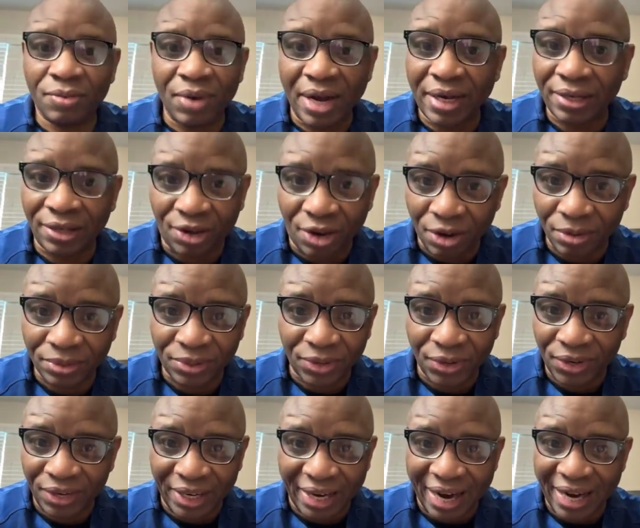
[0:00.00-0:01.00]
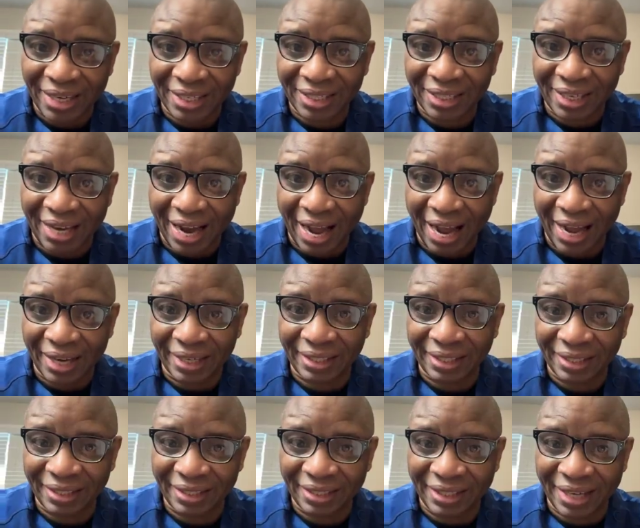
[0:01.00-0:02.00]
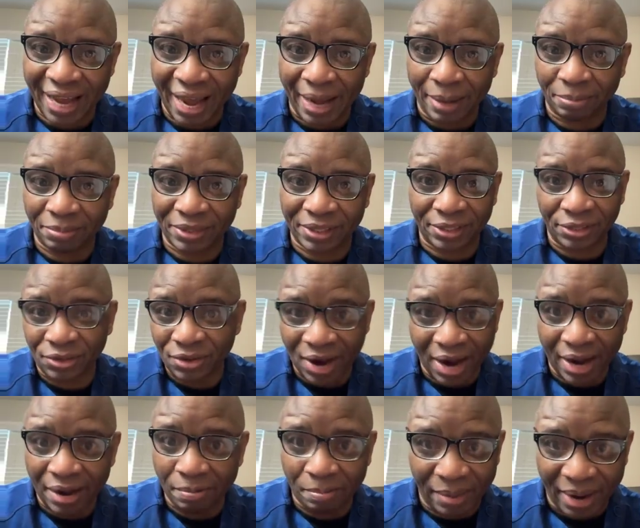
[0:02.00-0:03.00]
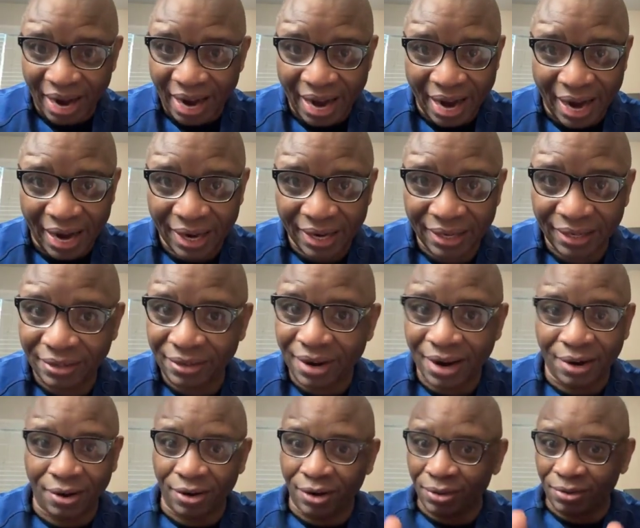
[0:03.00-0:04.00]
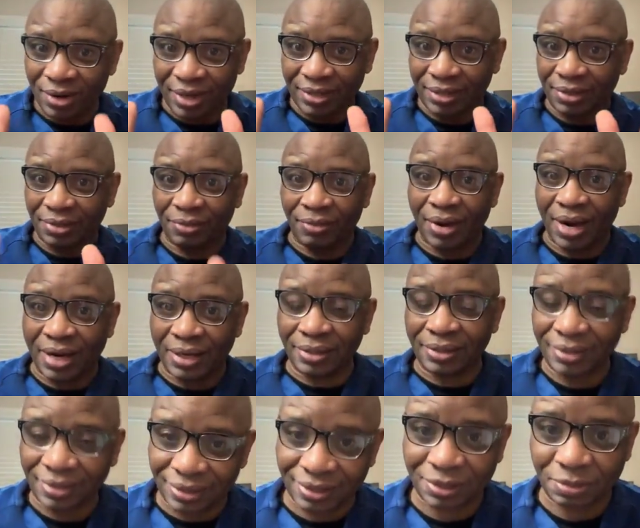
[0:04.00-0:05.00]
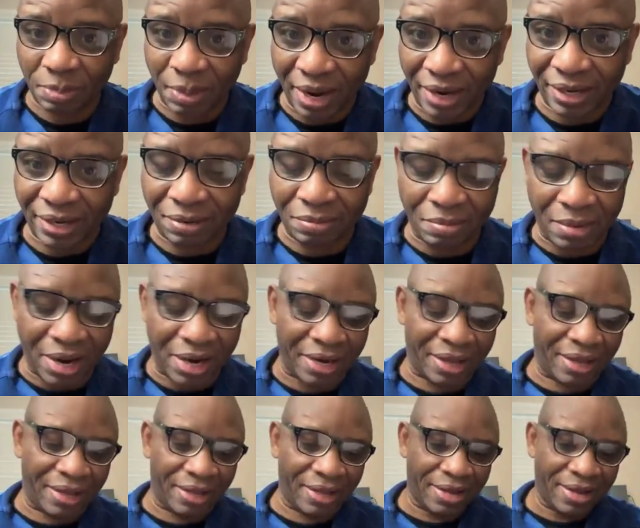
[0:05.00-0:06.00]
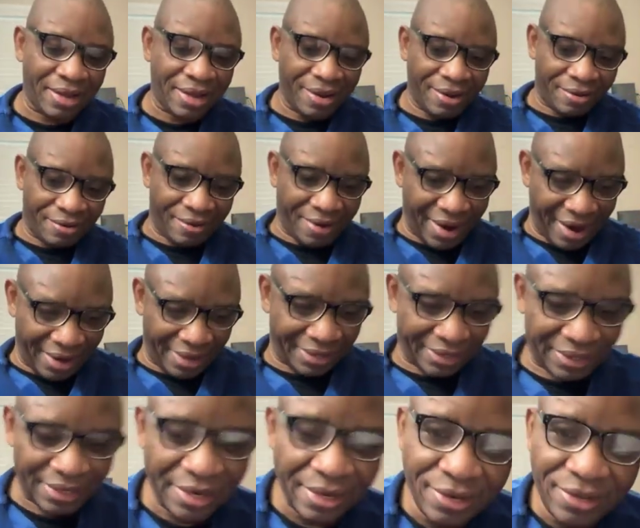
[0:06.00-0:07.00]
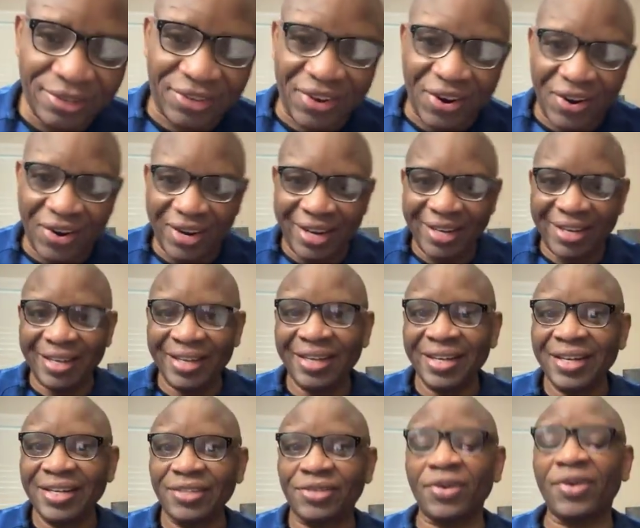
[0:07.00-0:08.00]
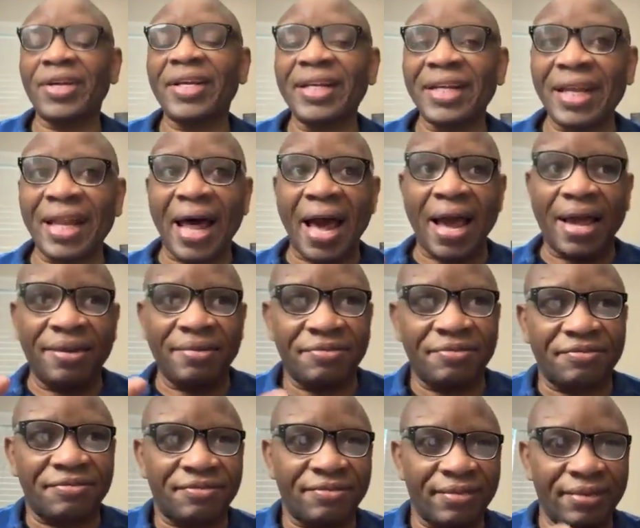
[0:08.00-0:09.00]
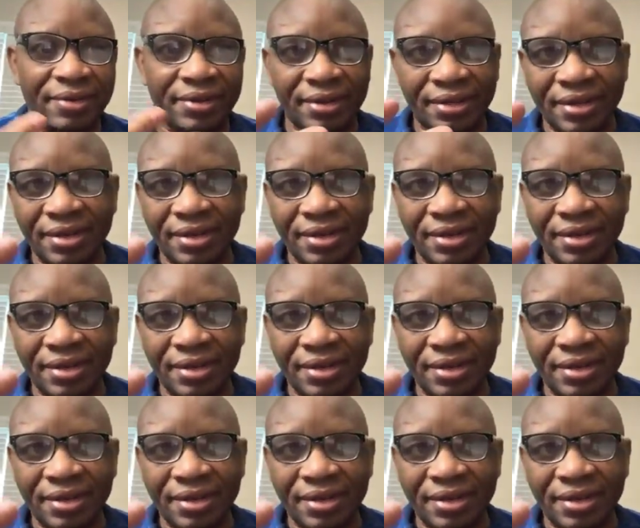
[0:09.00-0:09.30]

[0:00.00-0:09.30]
When it comes to credit card debt, you are a buyer. You are always the one spending money, right? So in life,